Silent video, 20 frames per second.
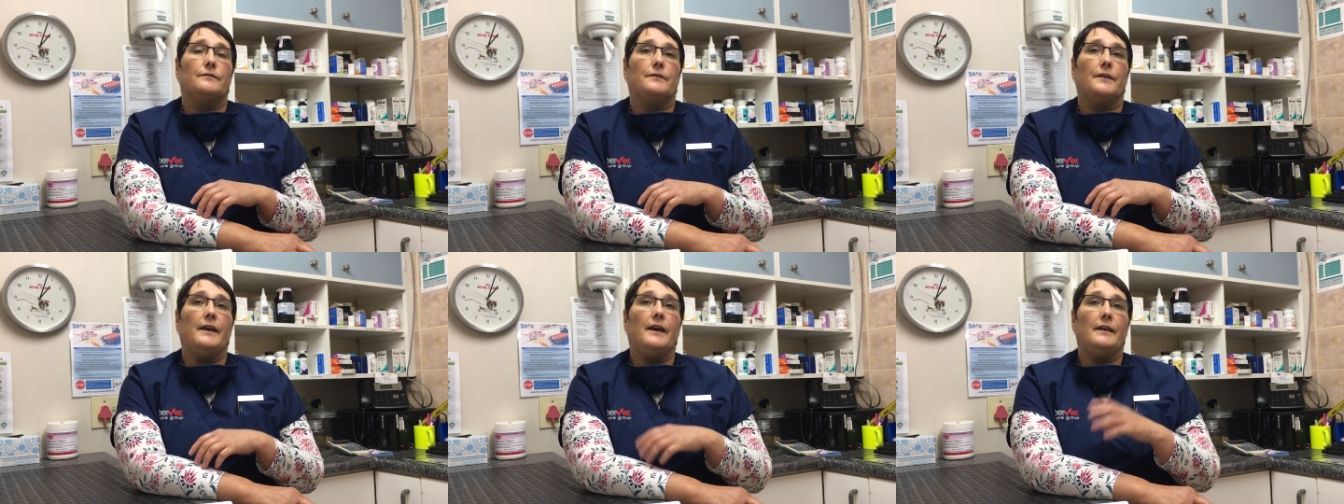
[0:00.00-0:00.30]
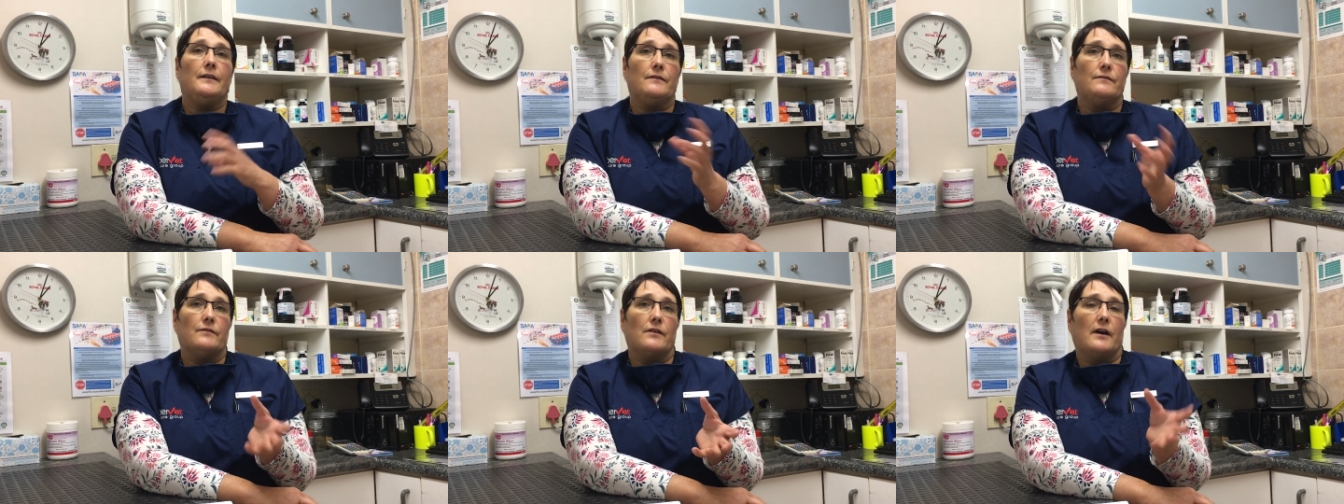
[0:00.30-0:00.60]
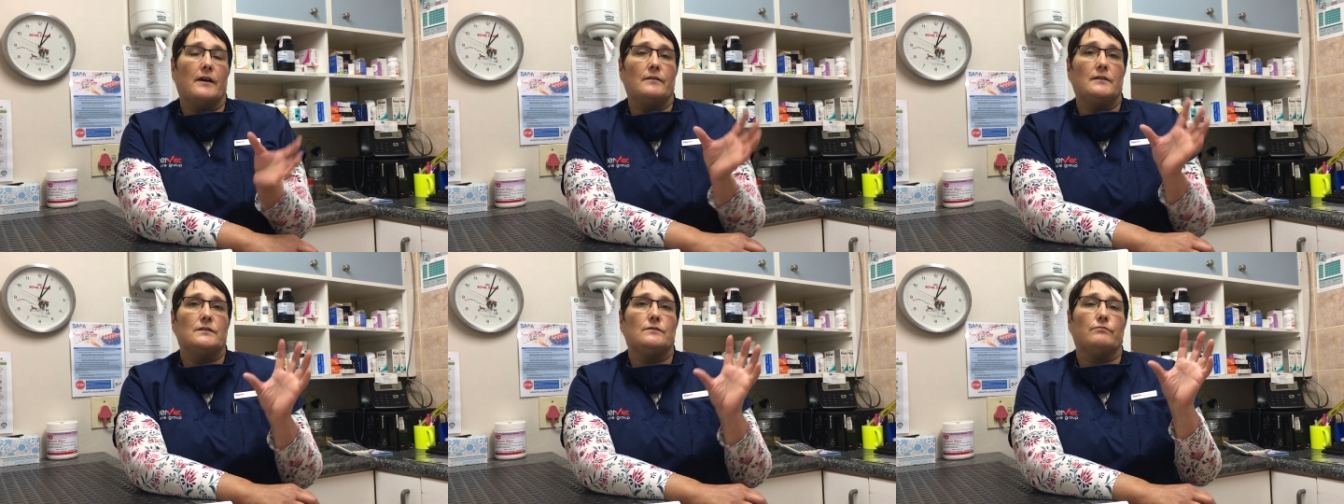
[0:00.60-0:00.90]
cat
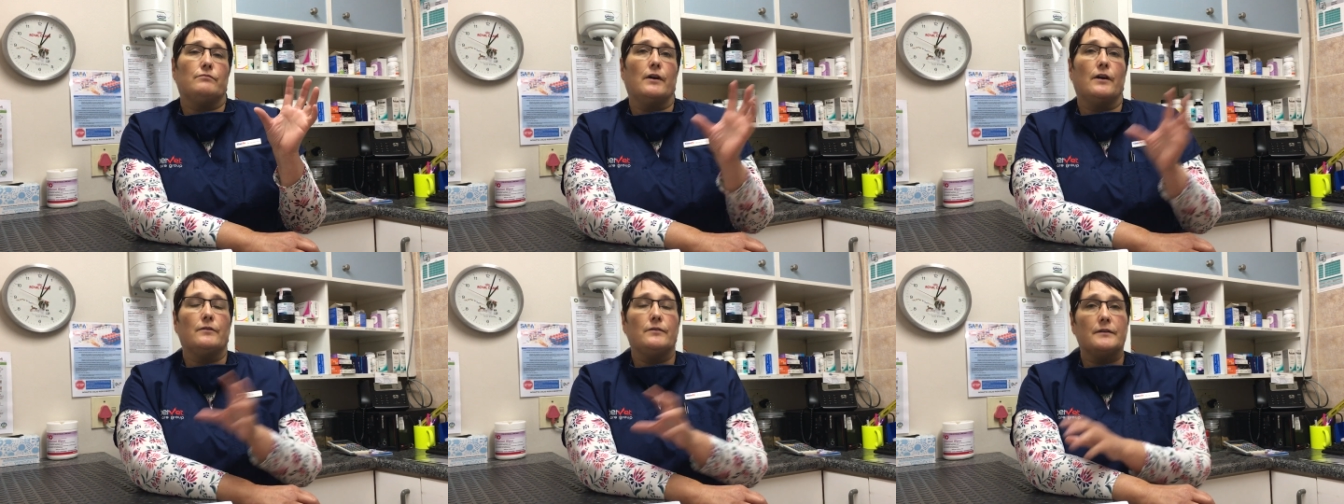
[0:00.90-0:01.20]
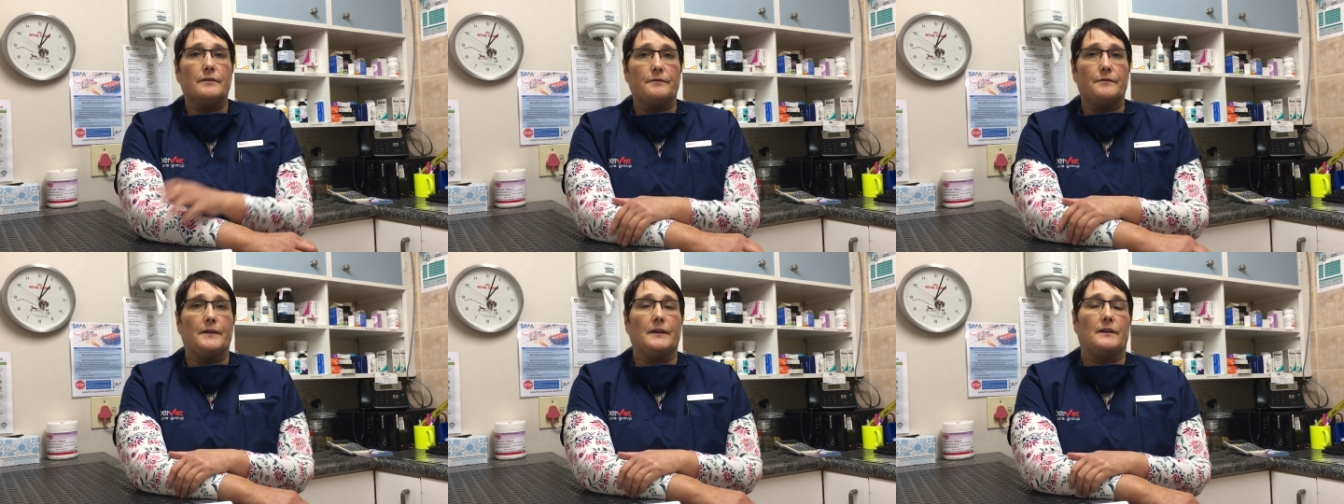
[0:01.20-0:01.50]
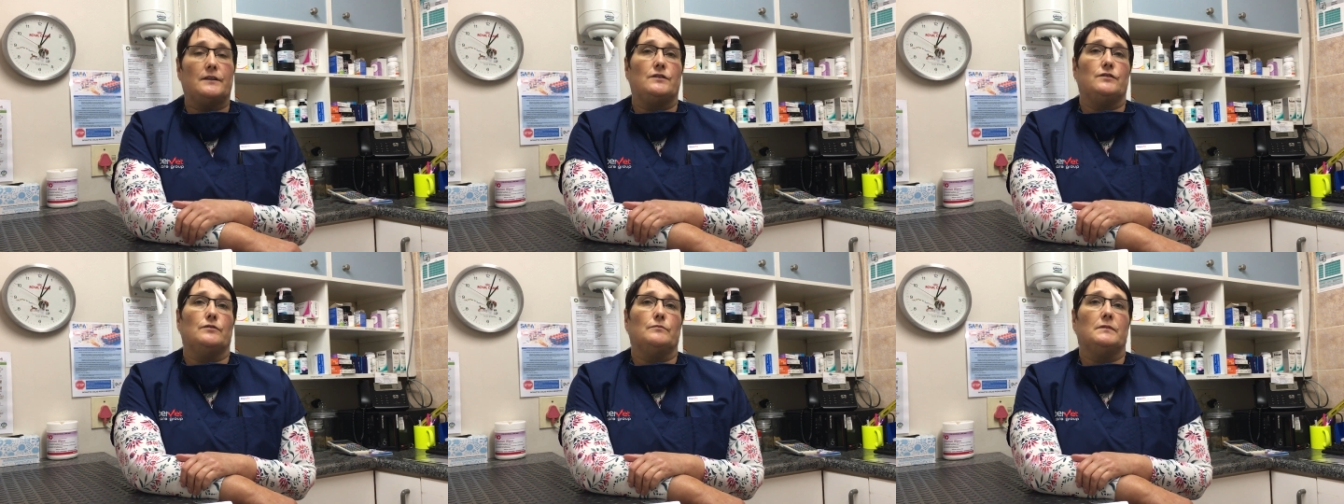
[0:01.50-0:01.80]
virus won't
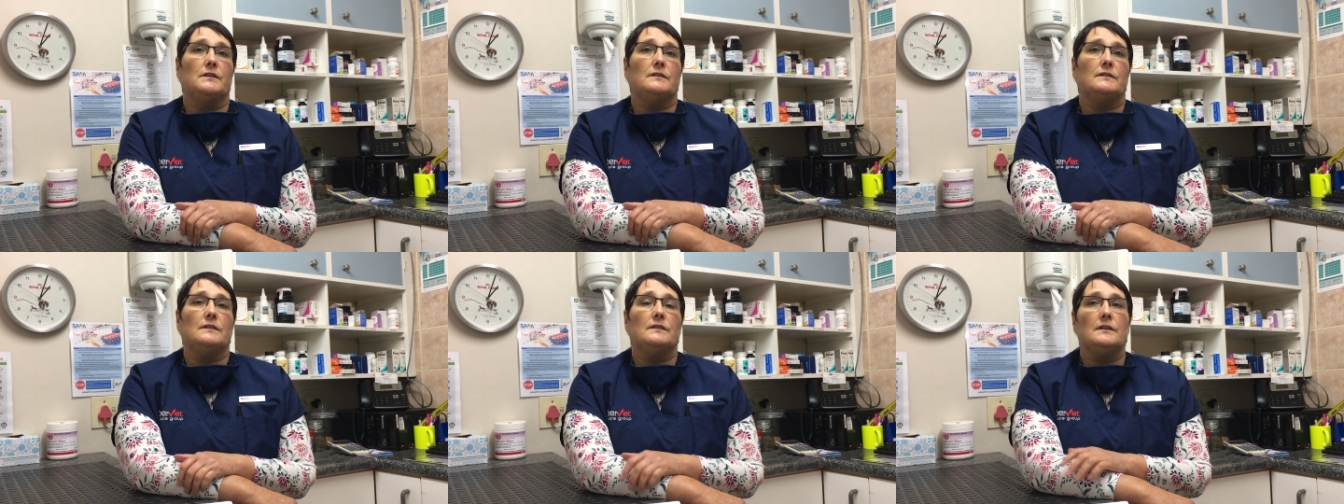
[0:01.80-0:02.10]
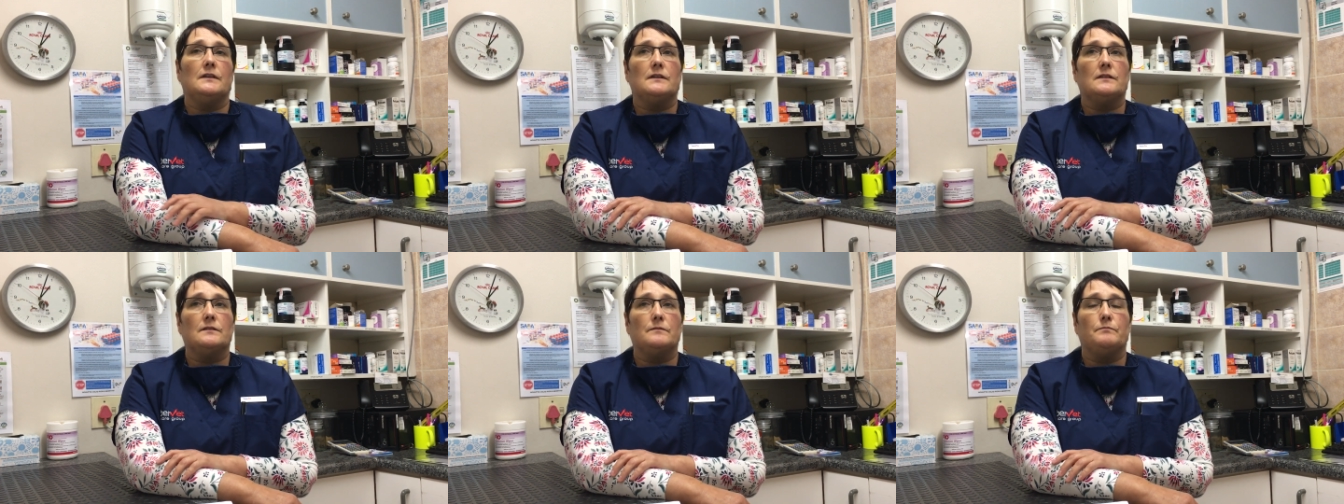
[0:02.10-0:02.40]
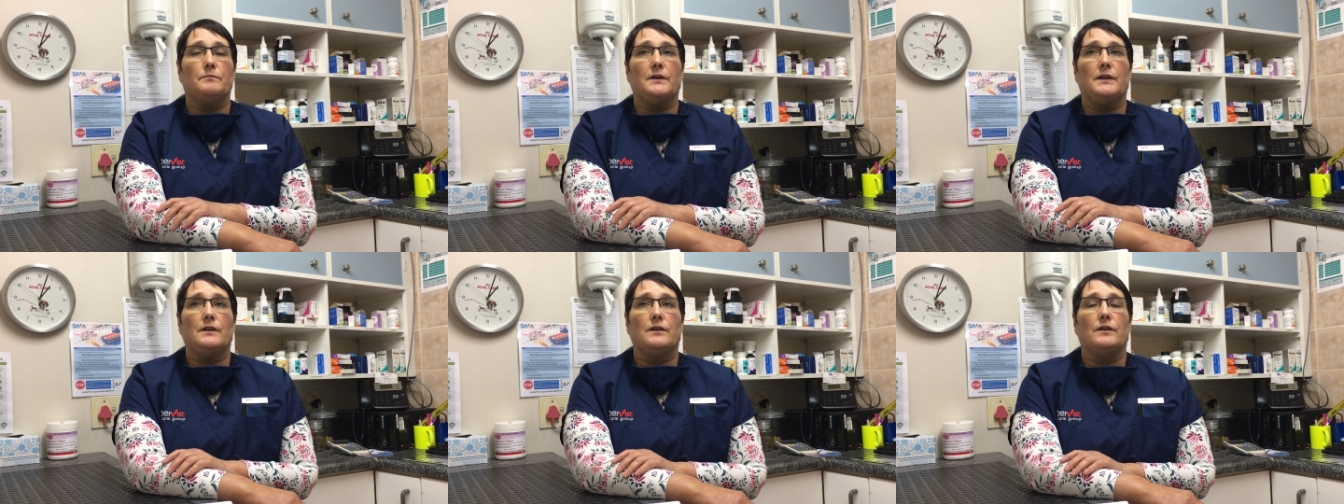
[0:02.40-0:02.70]
affect humans. There's
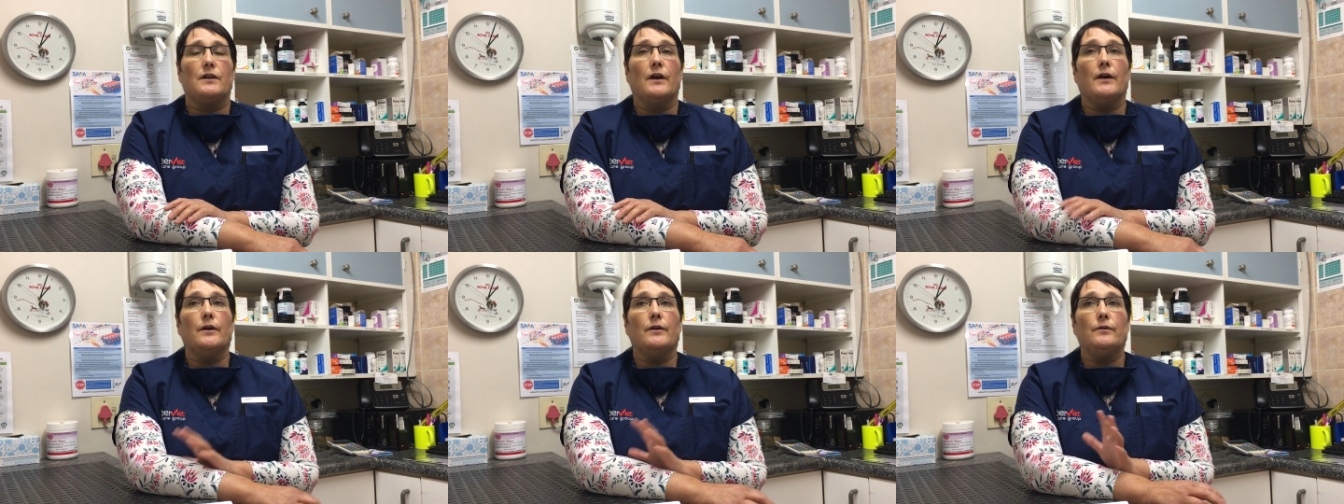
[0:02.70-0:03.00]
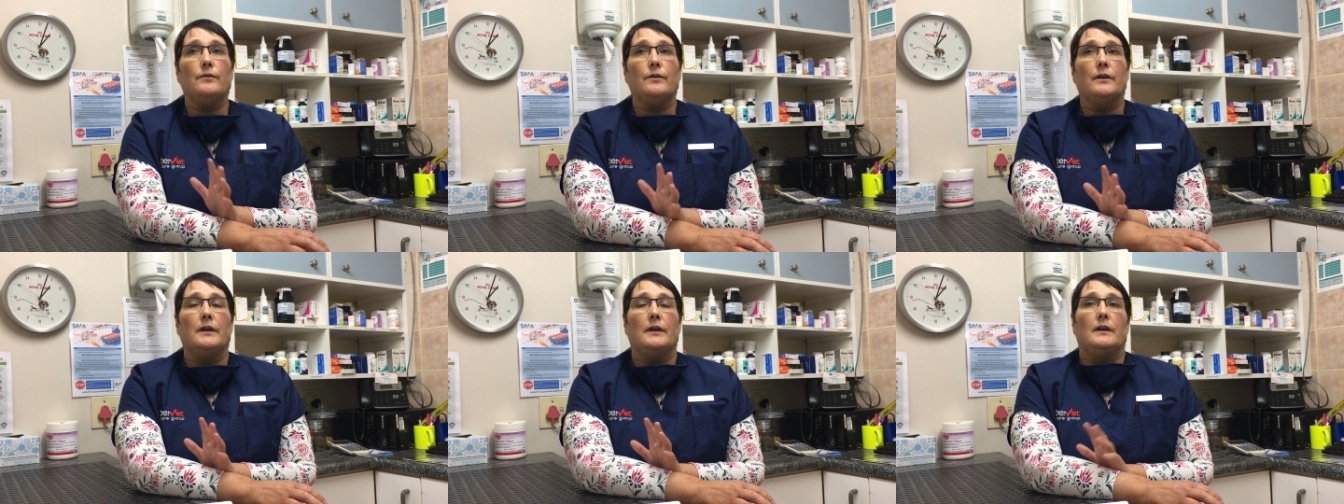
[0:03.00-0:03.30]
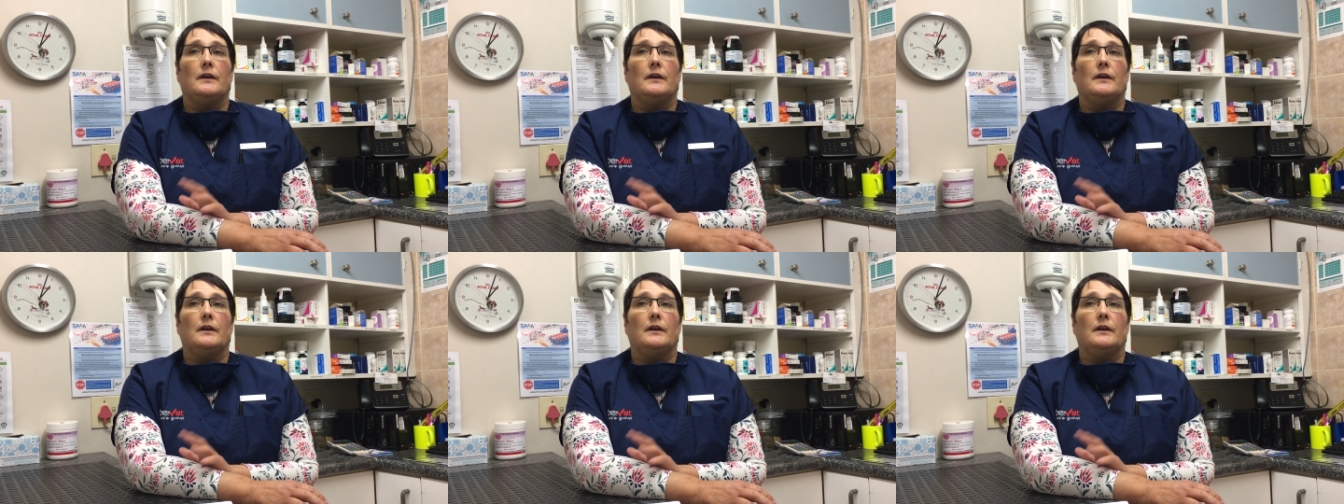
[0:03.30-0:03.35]
been no